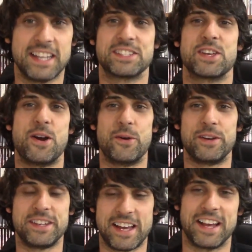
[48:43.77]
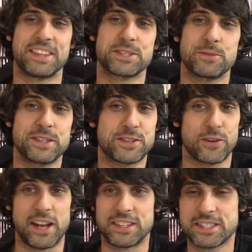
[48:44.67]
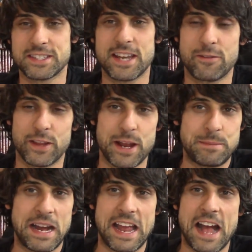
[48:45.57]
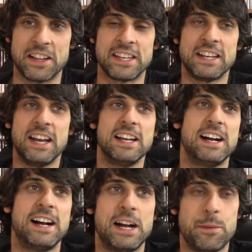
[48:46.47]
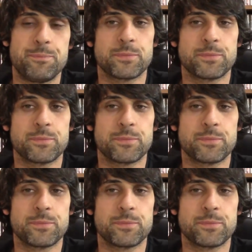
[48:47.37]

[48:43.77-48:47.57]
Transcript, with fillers: So, yeah, this one's great. This is definitely up my alley. Uh,